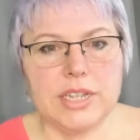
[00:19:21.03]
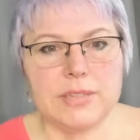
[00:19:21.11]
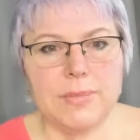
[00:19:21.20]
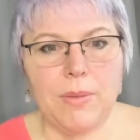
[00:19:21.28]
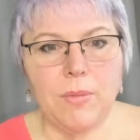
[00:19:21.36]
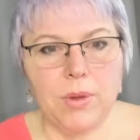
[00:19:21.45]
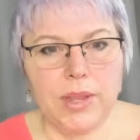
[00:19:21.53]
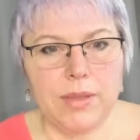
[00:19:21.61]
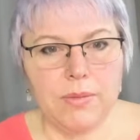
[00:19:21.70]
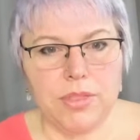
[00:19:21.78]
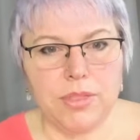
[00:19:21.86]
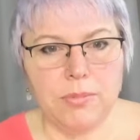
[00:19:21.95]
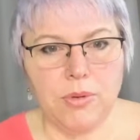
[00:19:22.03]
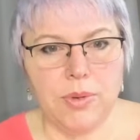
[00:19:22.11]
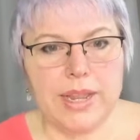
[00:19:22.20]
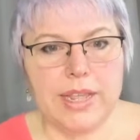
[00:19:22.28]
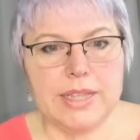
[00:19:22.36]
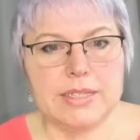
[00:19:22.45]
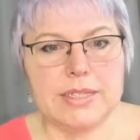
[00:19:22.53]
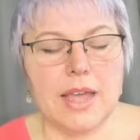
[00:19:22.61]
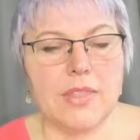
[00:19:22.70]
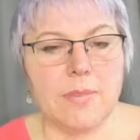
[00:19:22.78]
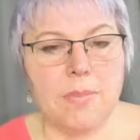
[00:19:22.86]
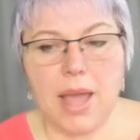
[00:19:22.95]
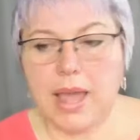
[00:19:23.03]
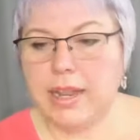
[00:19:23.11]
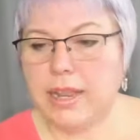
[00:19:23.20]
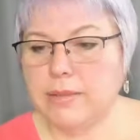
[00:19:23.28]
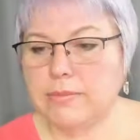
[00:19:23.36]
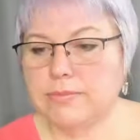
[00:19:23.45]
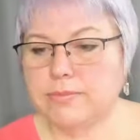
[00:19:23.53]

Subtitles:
It's about working with the meridians on the body.